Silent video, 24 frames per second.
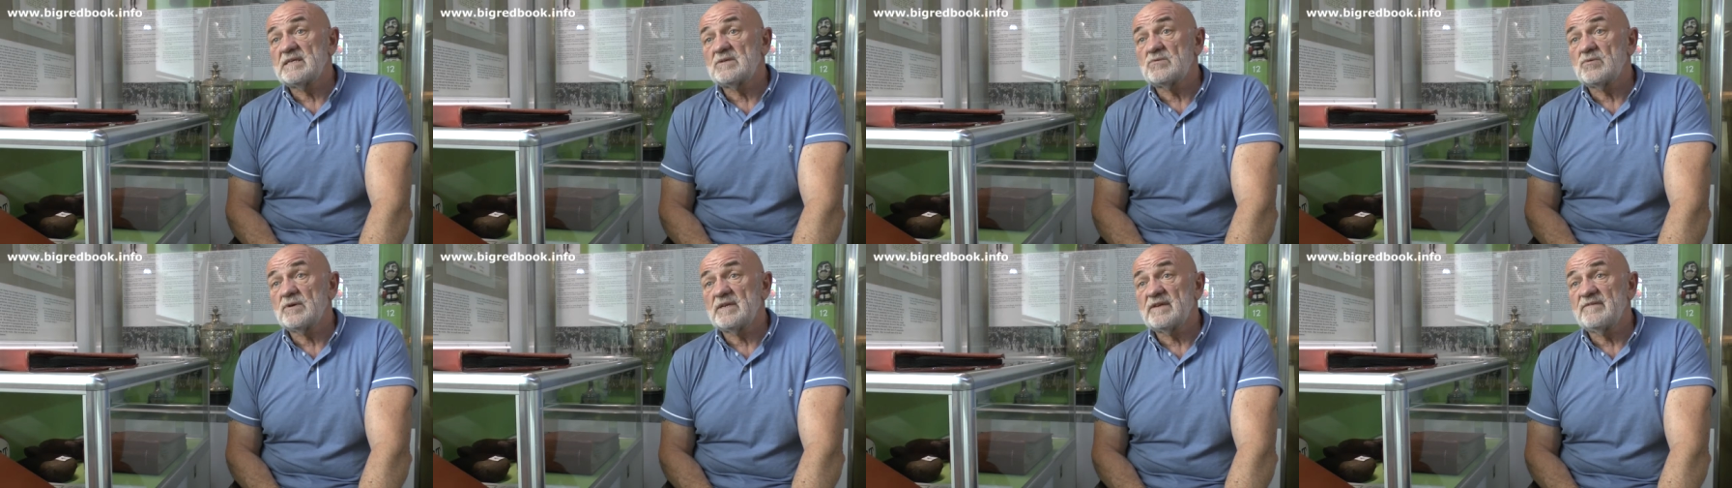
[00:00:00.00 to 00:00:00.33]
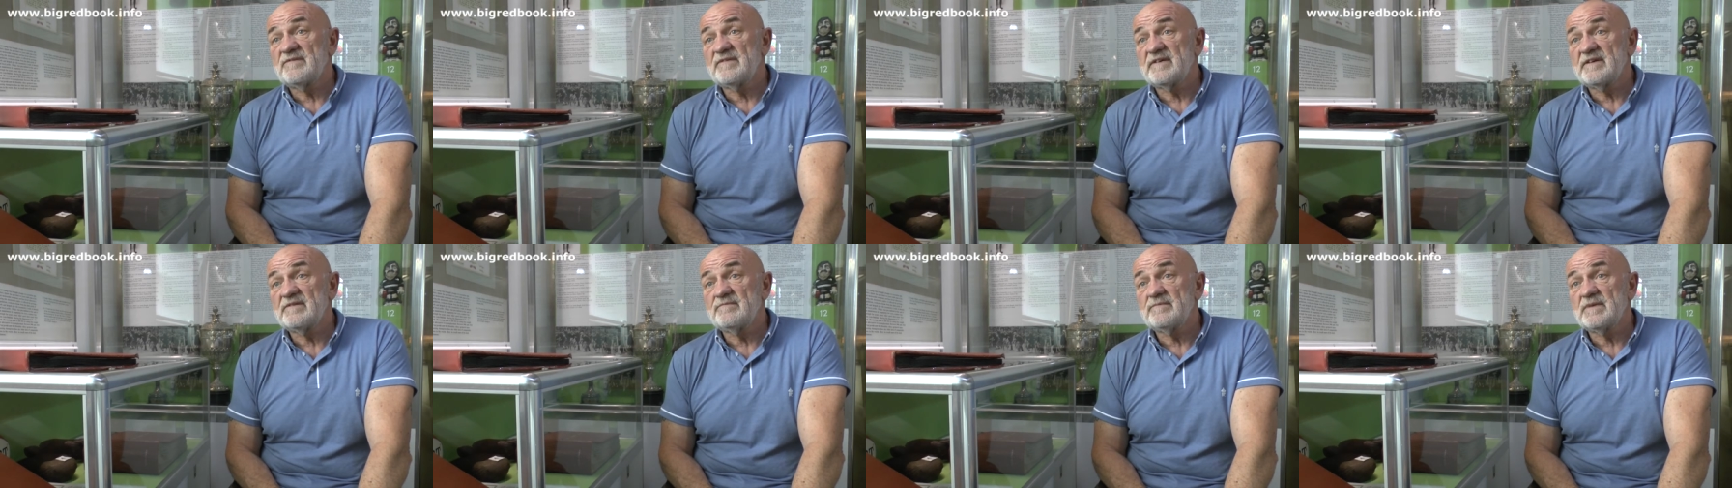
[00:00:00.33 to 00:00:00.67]

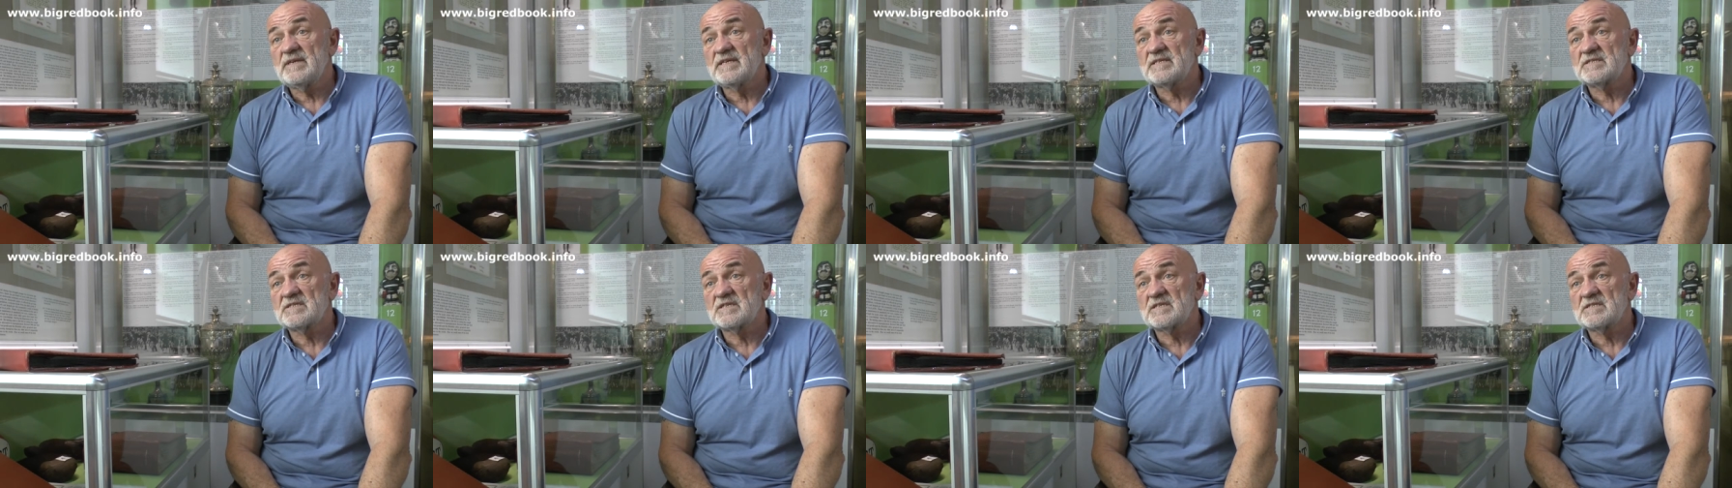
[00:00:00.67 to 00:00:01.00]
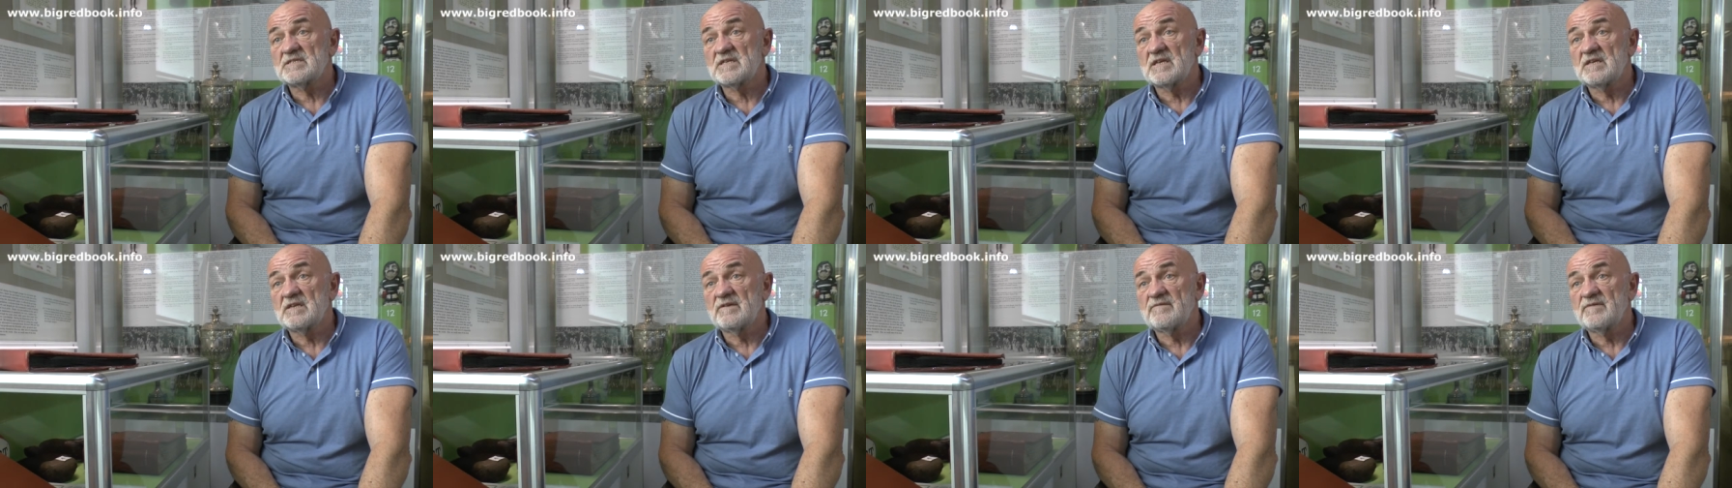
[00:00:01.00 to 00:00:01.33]
25 minutes,
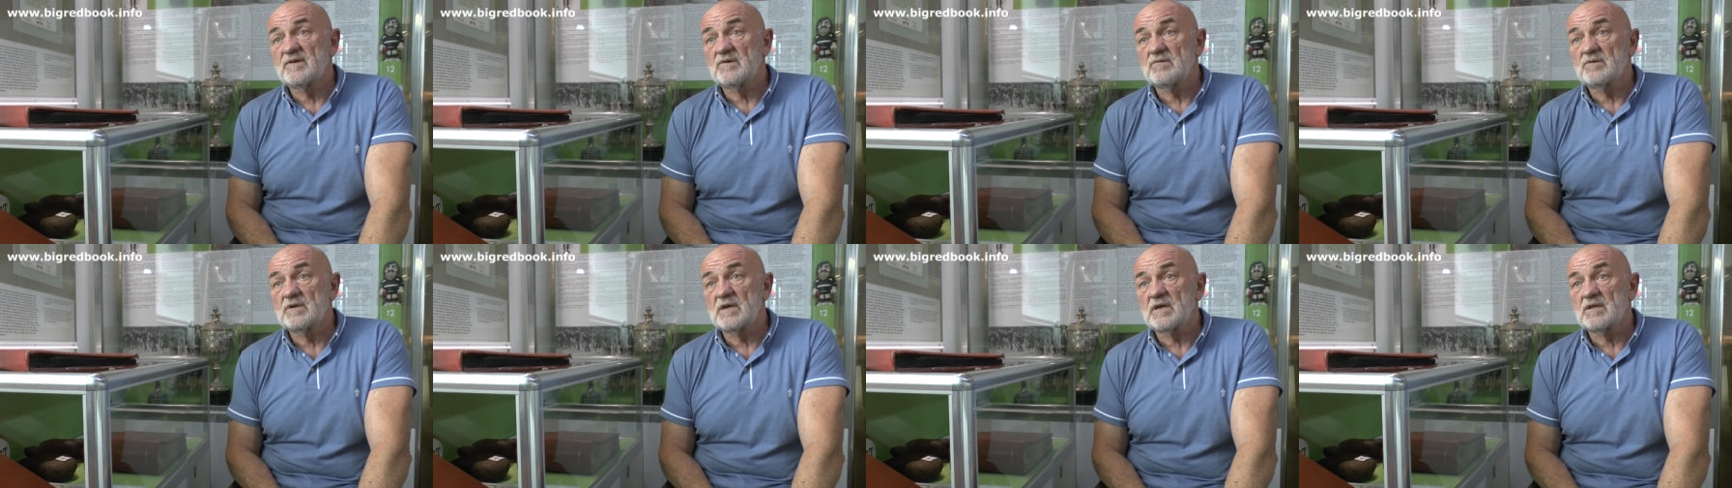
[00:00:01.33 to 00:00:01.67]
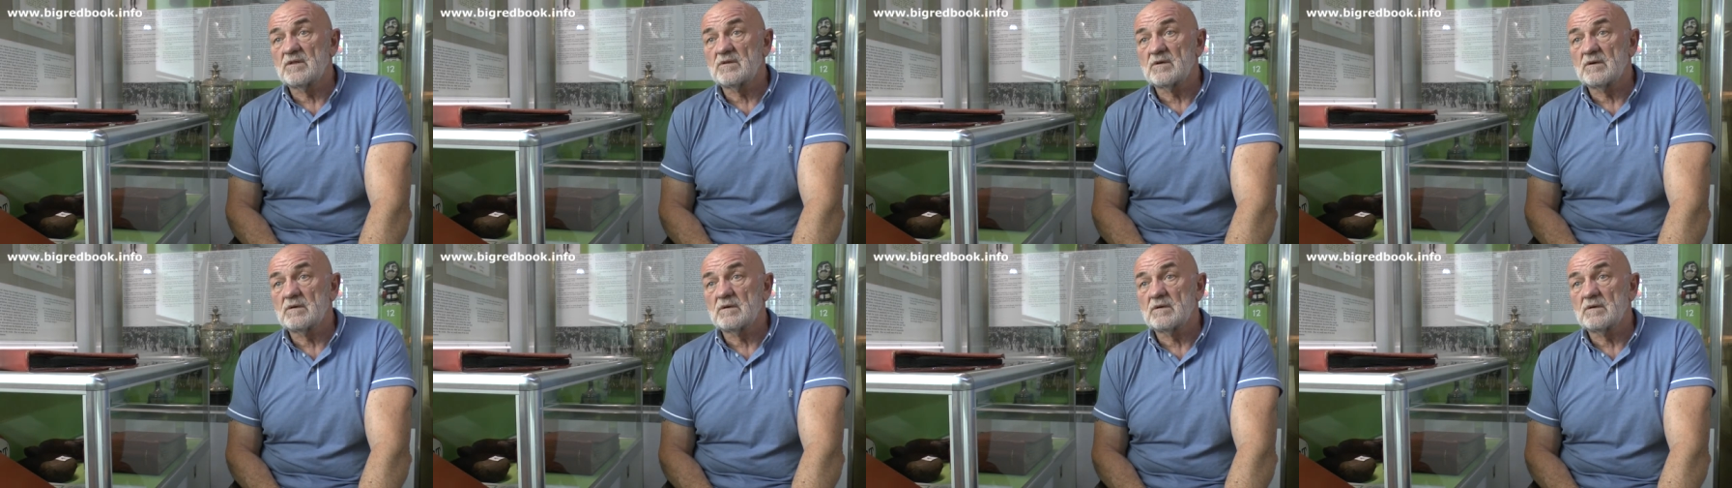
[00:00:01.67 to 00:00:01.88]
this interview. And I